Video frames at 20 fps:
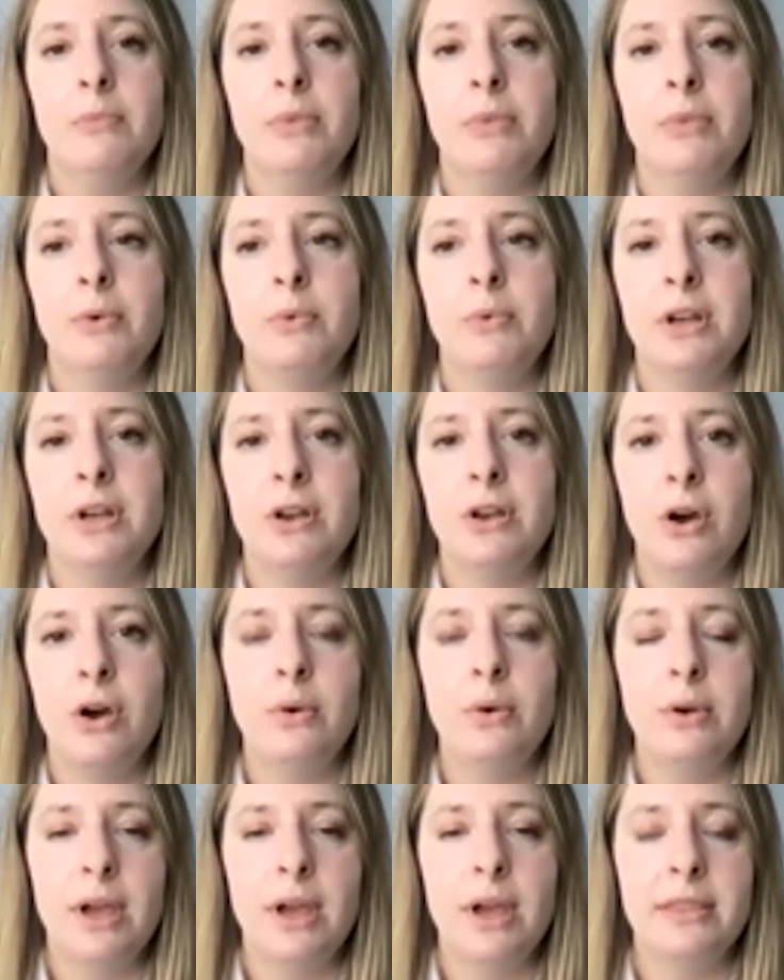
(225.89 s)
But we
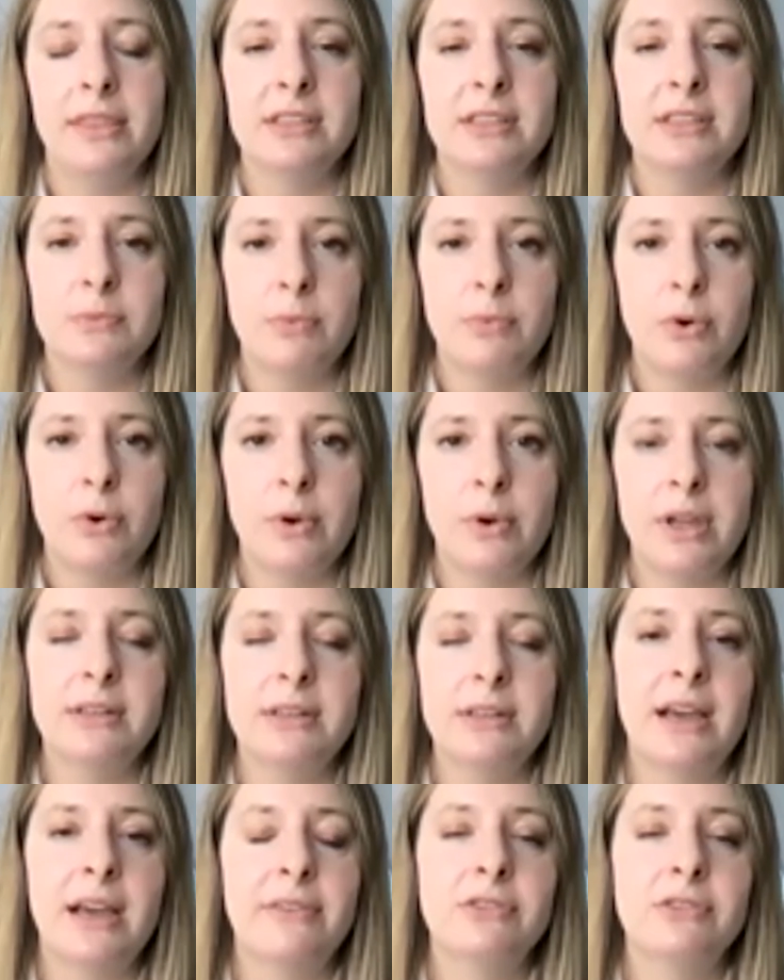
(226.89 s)
know at this point,
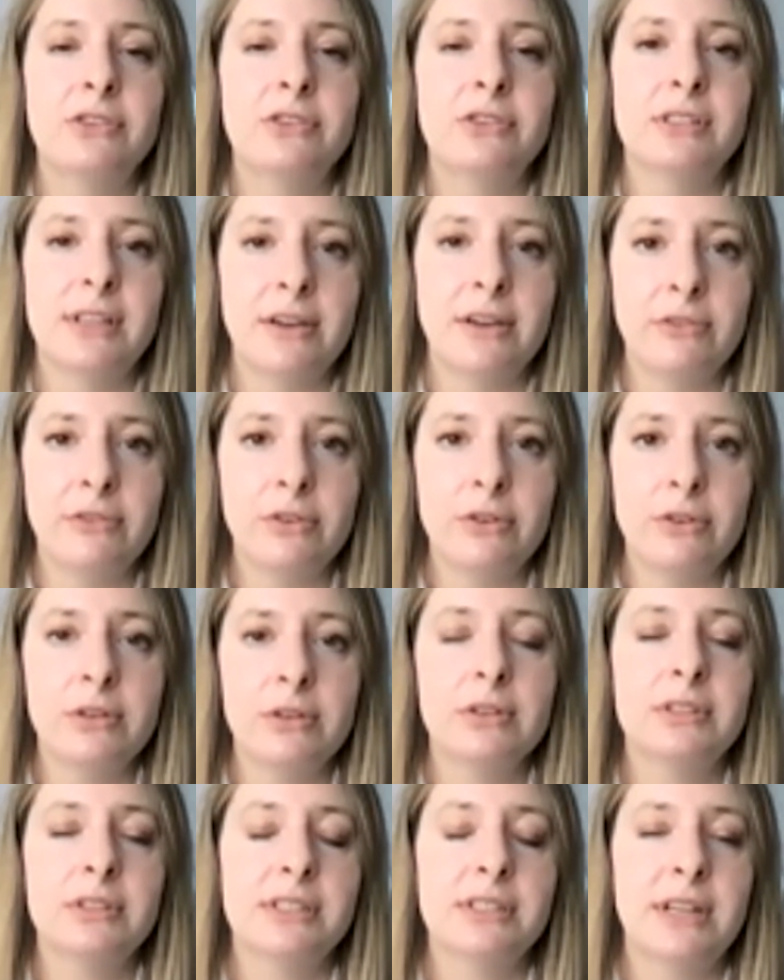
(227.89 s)
after
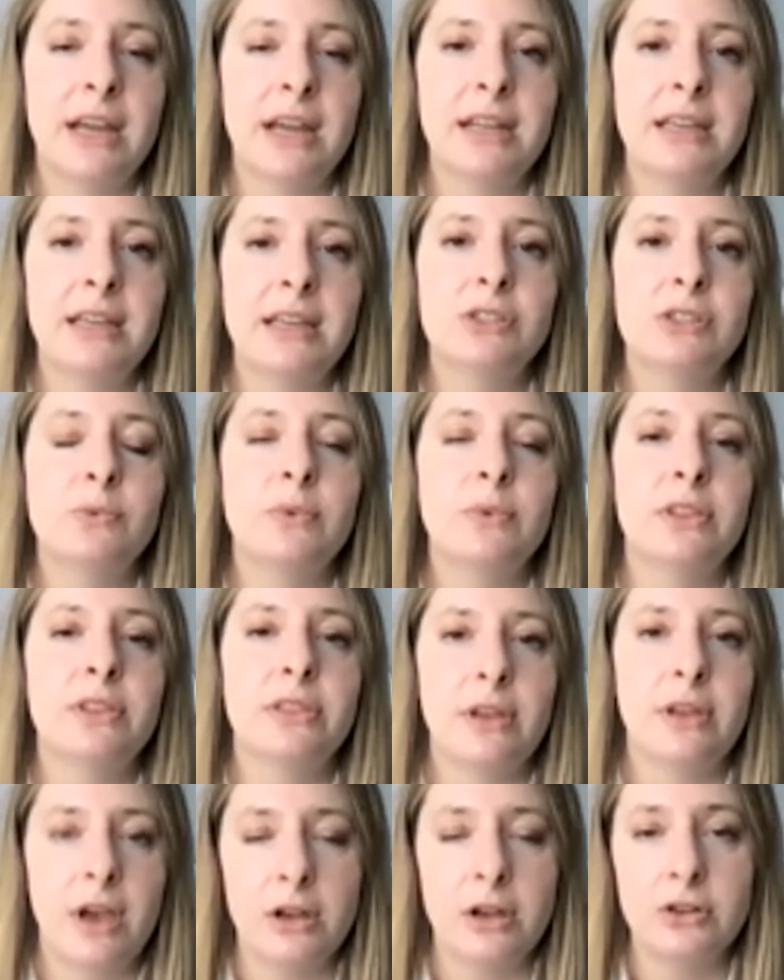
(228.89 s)
several studies
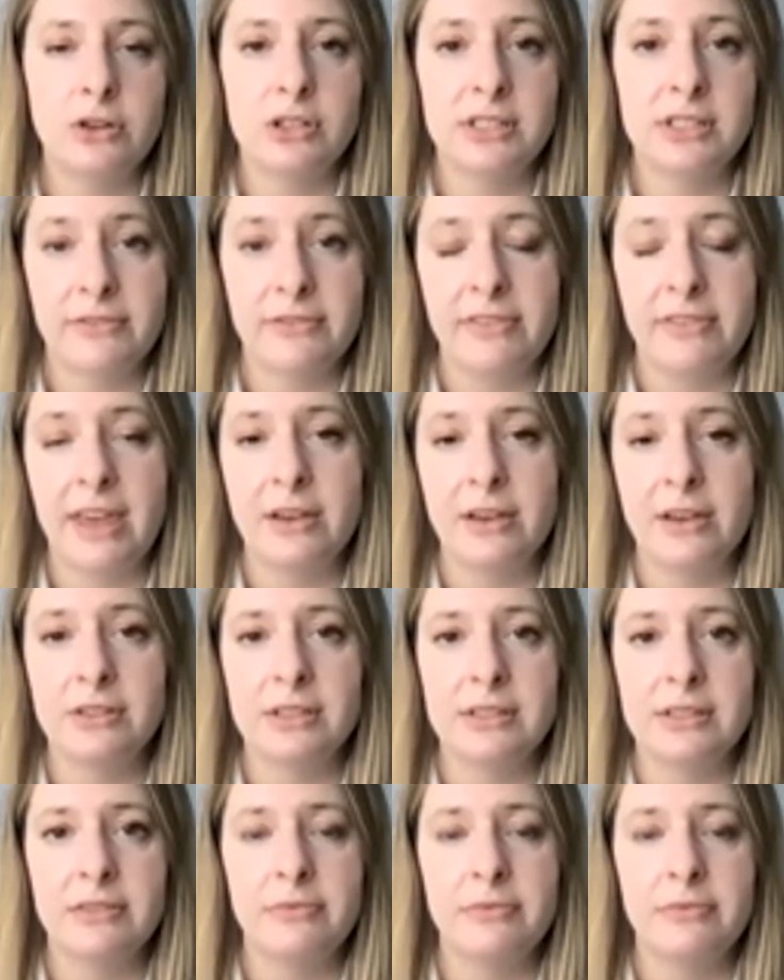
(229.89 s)
with hundreds of
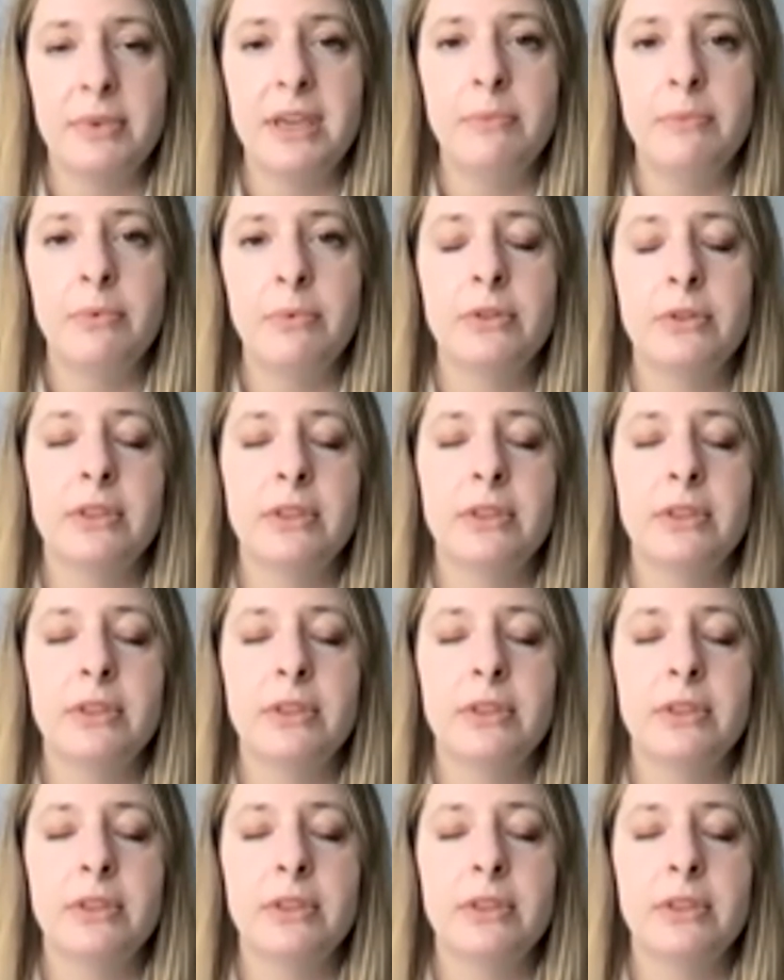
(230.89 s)
thousands of people,